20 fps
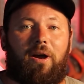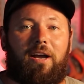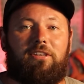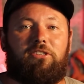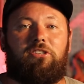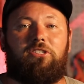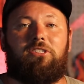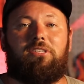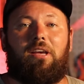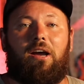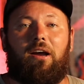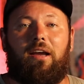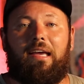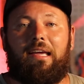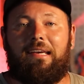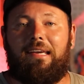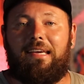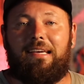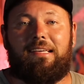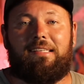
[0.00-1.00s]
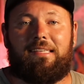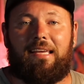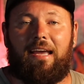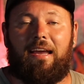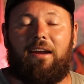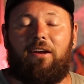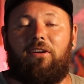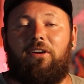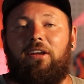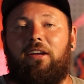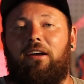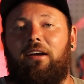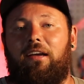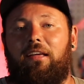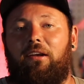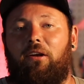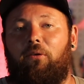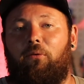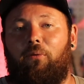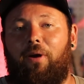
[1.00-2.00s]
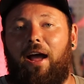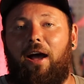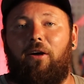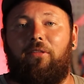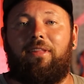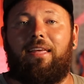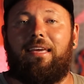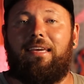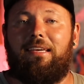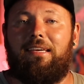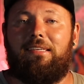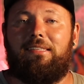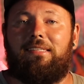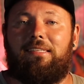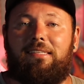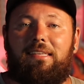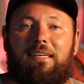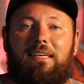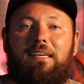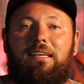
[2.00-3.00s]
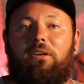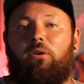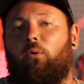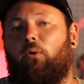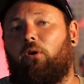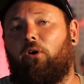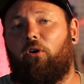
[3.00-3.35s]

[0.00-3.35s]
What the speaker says: Edges in his area and around that he's seen or